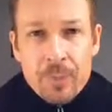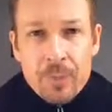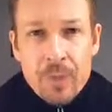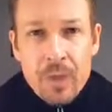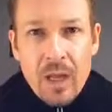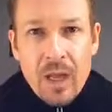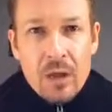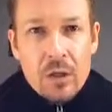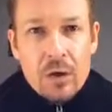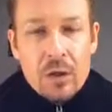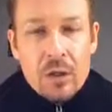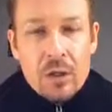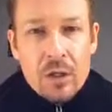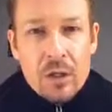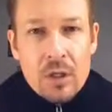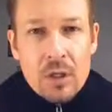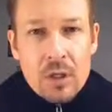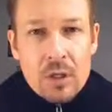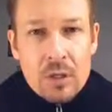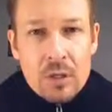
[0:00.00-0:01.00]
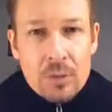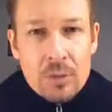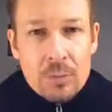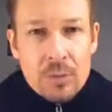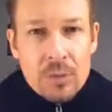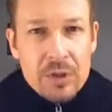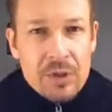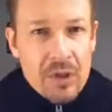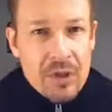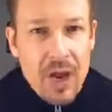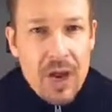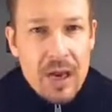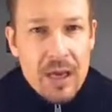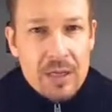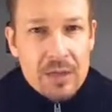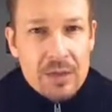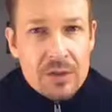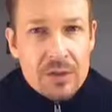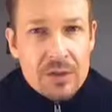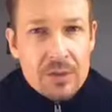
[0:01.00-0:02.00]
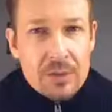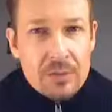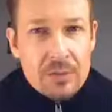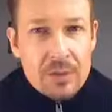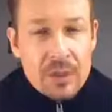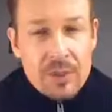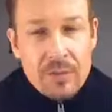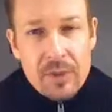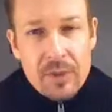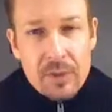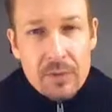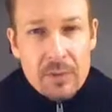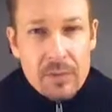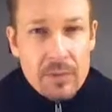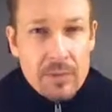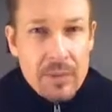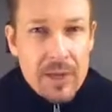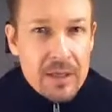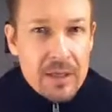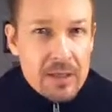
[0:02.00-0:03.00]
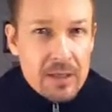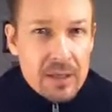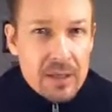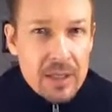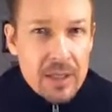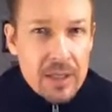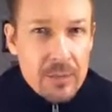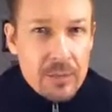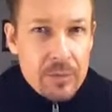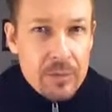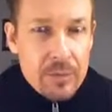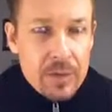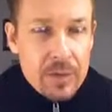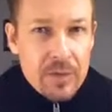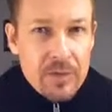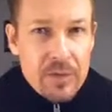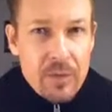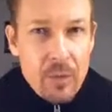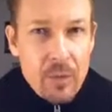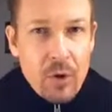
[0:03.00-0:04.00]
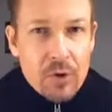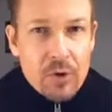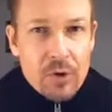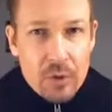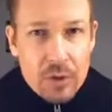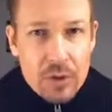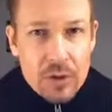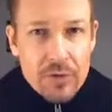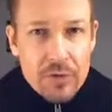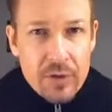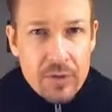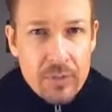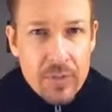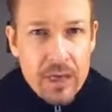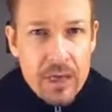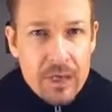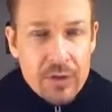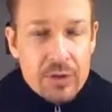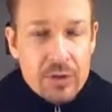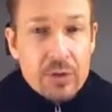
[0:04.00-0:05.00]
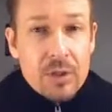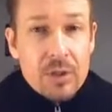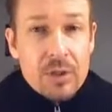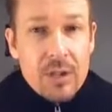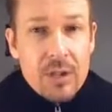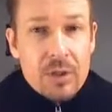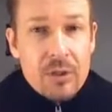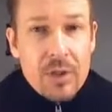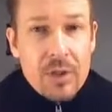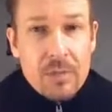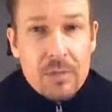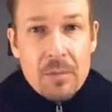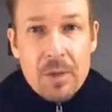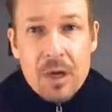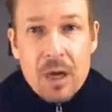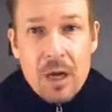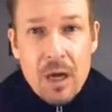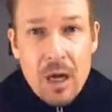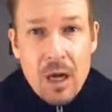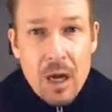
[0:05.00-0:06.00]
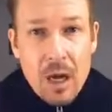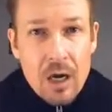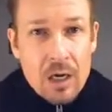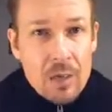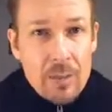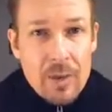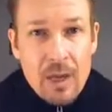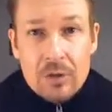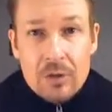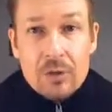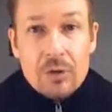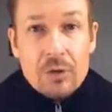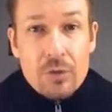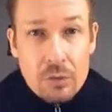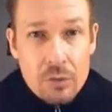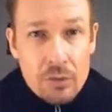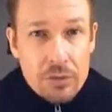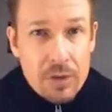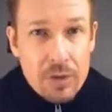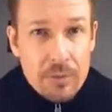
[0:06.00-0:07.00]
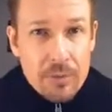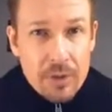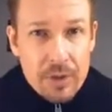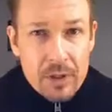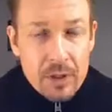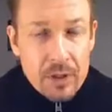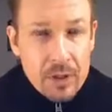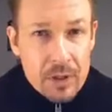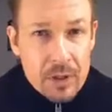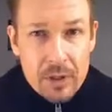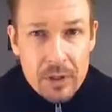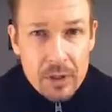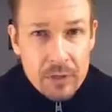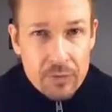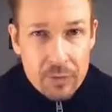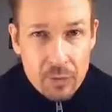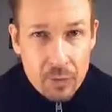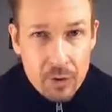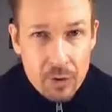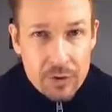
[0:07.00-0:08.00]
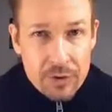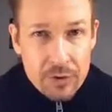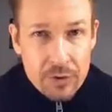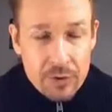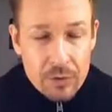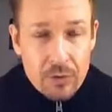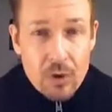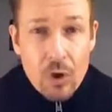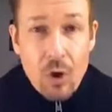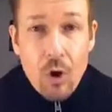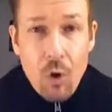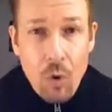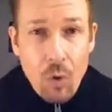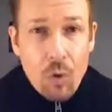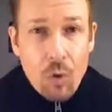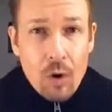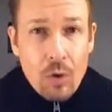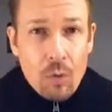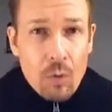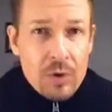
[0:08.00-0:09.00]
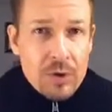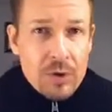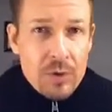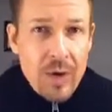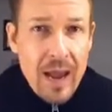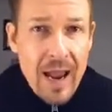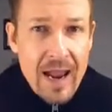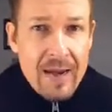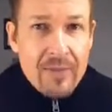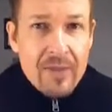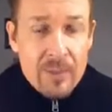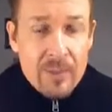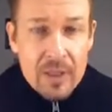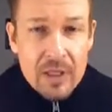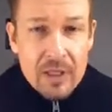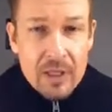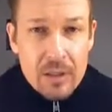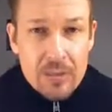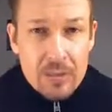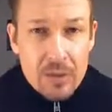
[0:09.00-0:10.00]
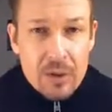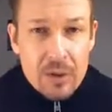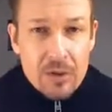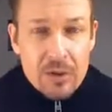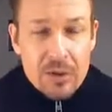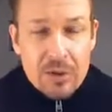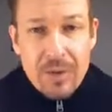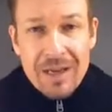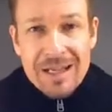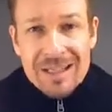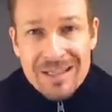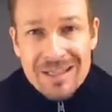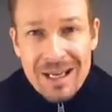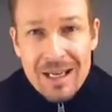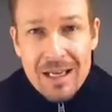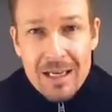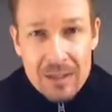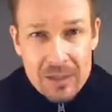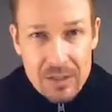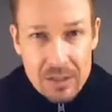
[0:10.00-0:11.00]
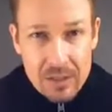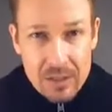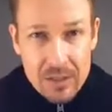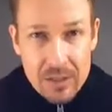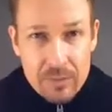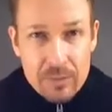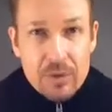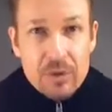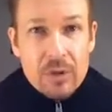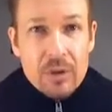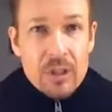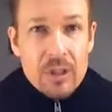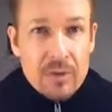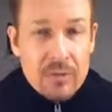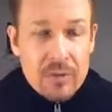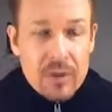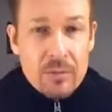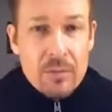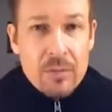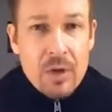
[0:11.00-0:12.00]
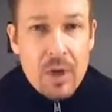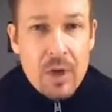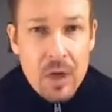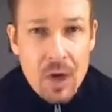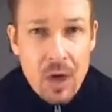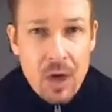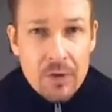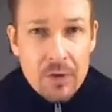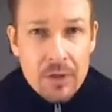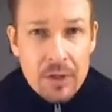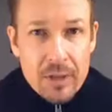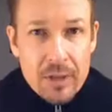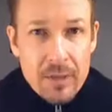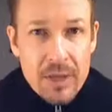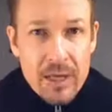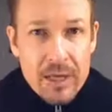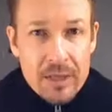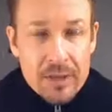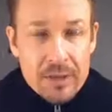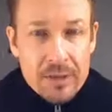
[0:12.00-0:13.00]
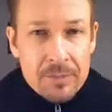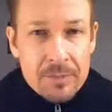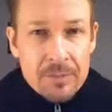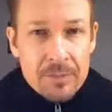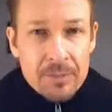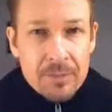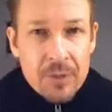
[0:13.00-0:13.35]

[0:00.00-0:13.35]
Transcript: Now, besides giving them the command to sleep, you can give them all sorts of commands. You can give them a command to do something if you want to. Or once you have them into hypnosis by saying sleep, you can give them other commands.